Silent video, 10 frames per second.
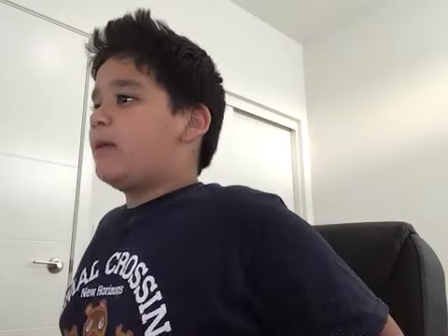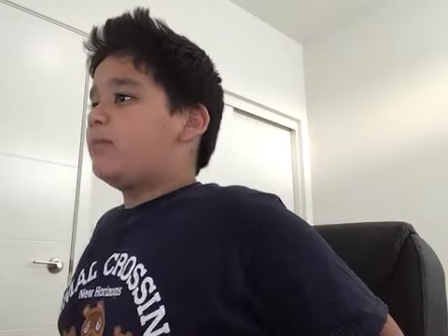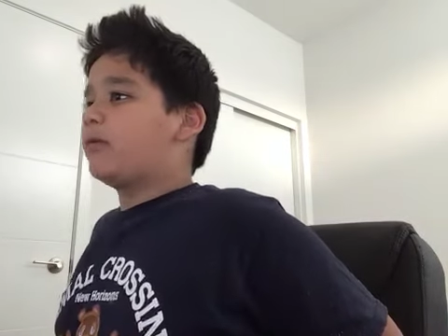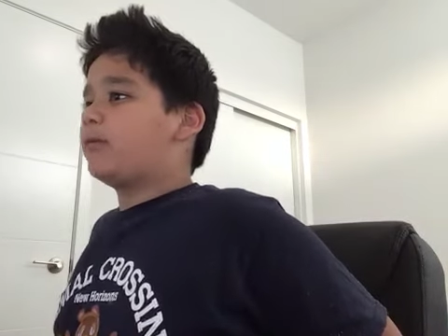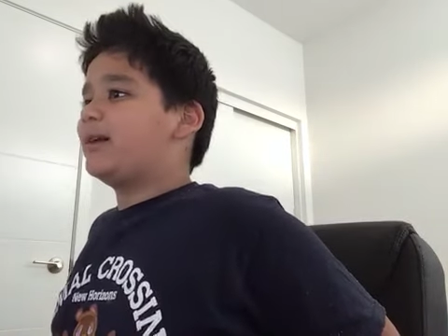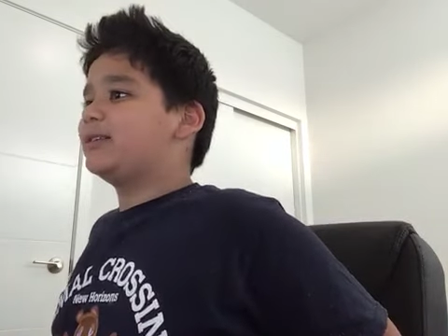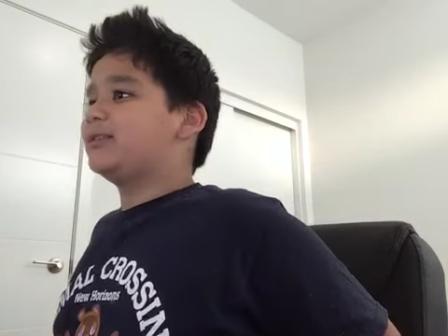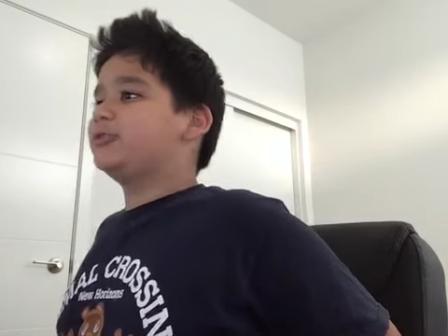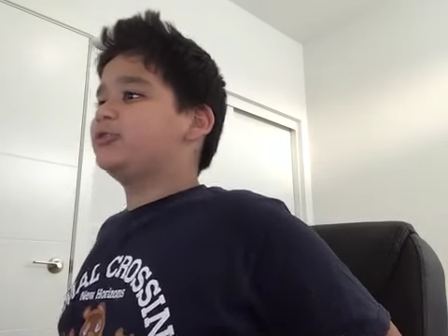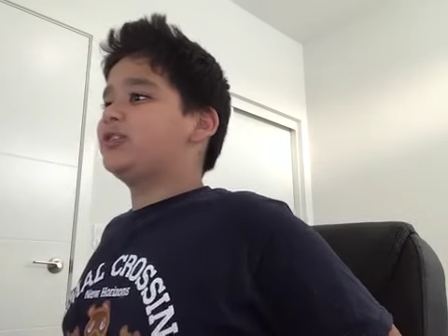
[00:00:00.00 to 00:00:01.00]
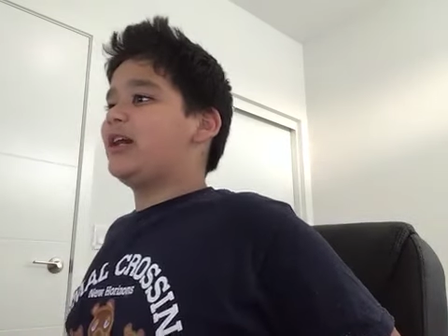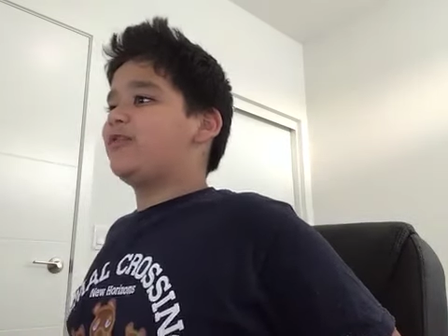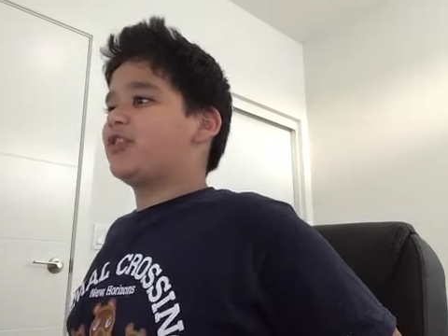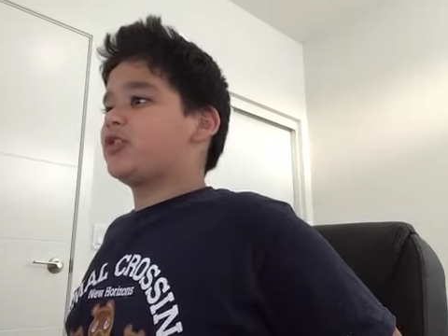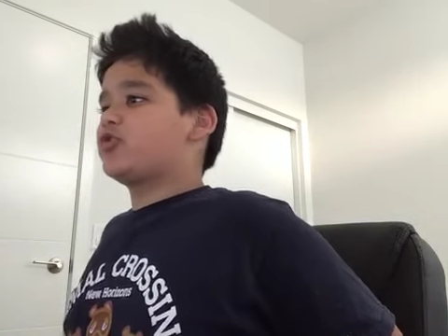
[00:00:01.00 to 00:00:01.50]
but rather his
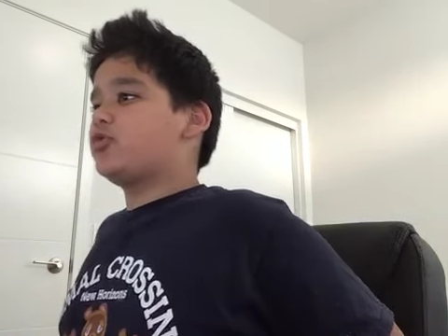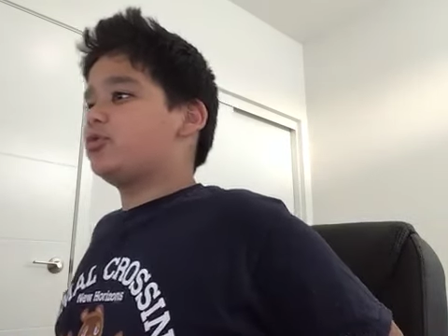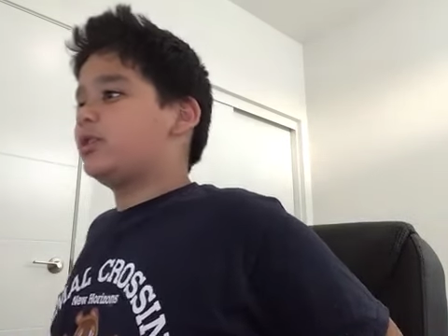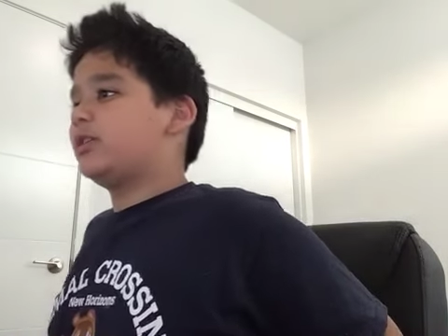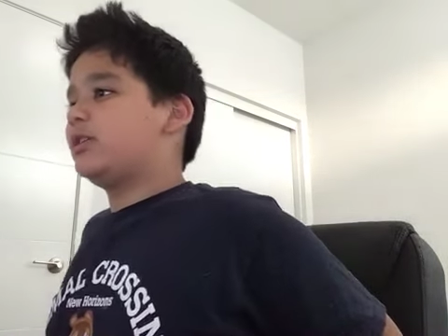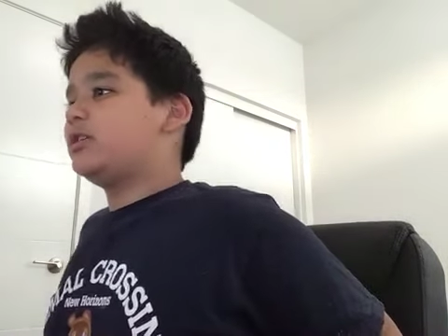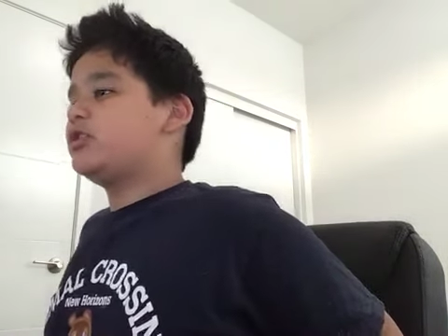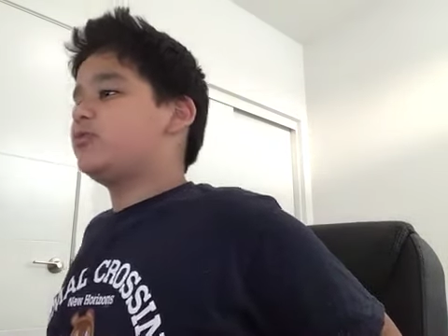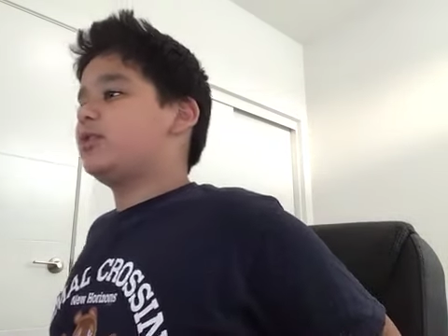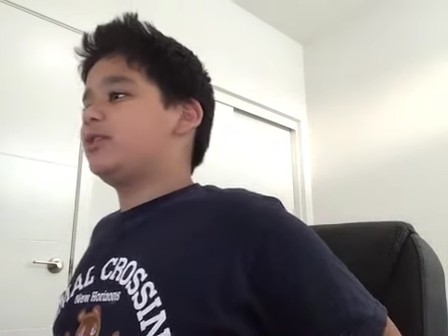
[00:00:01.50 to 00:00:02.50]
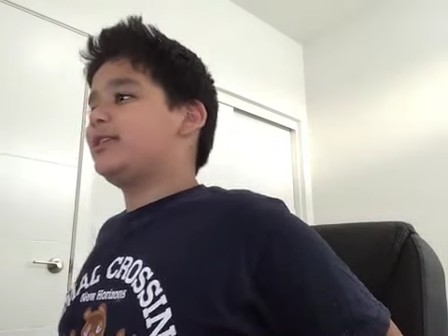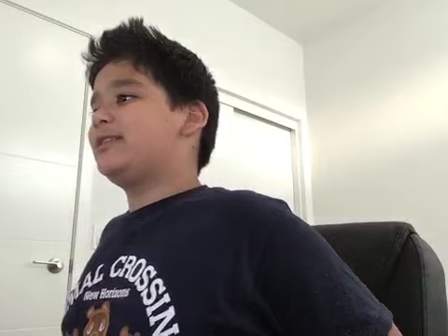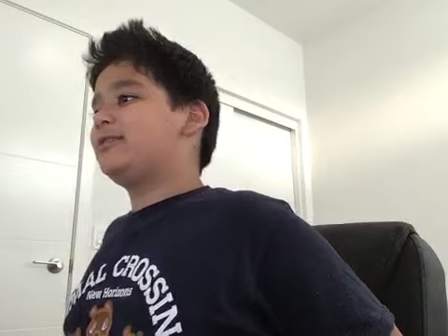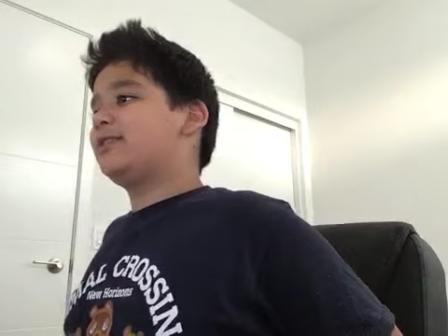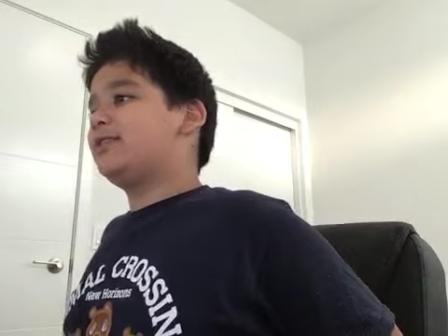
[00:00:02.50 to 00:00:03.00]
effort to
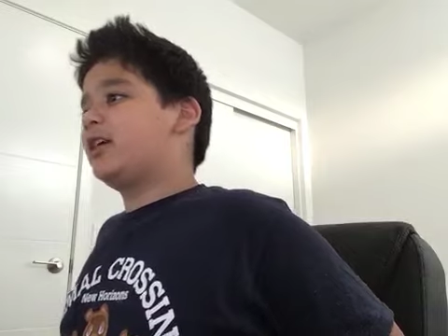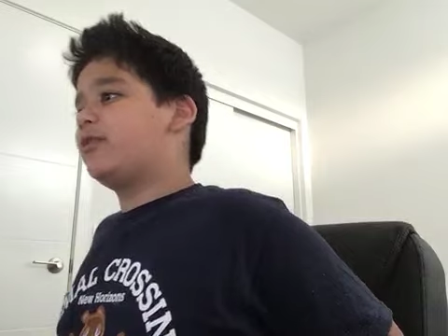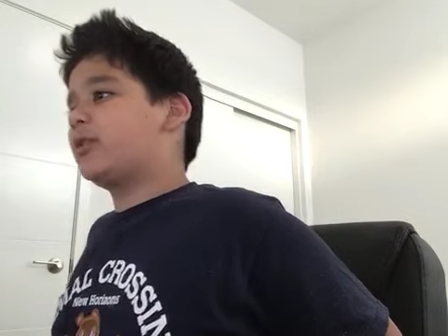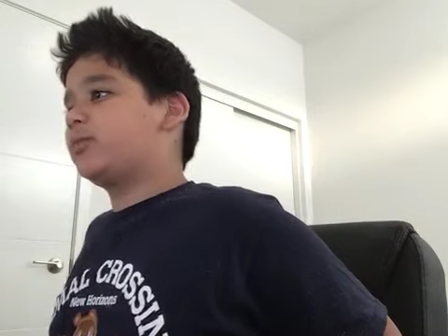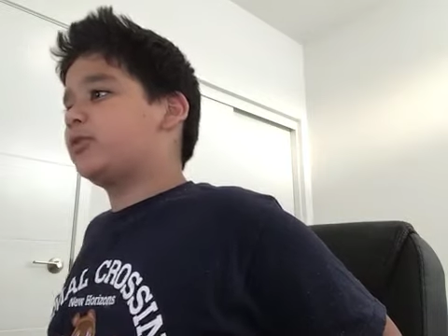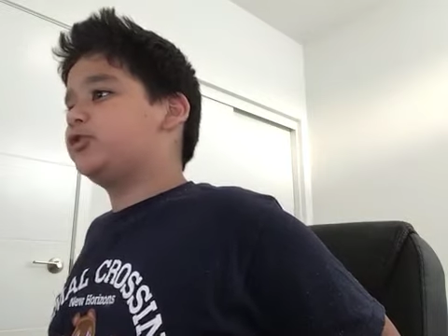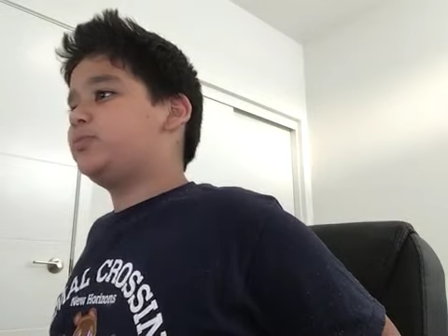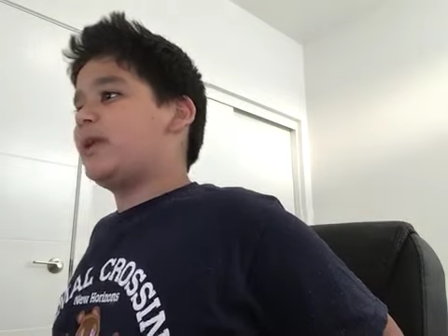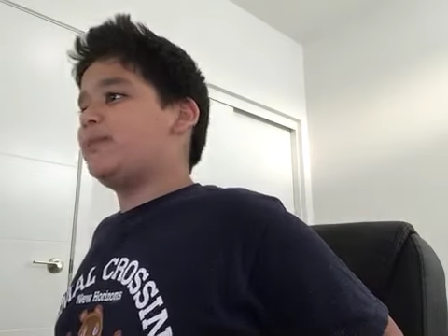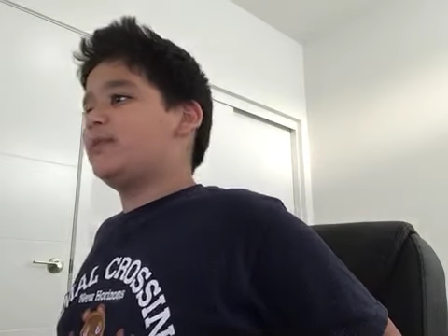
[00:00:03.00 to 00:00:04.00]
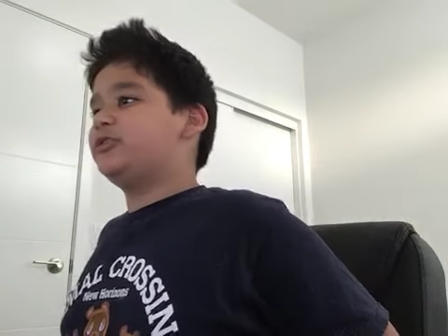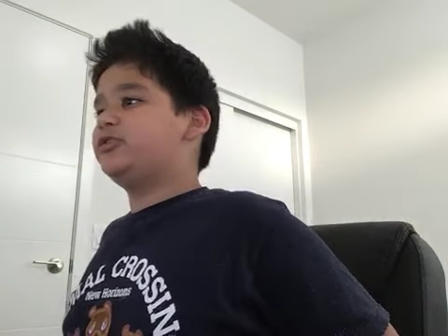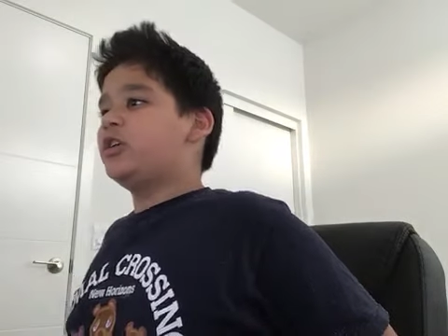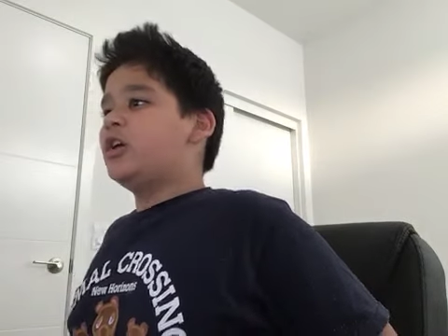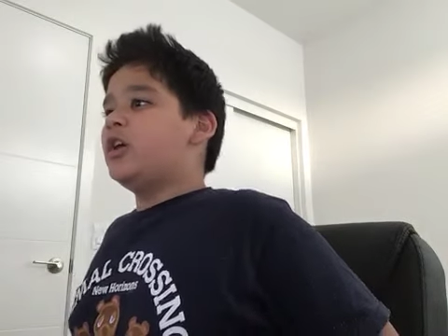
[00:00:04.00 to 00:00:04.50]
illegally cover up those payments.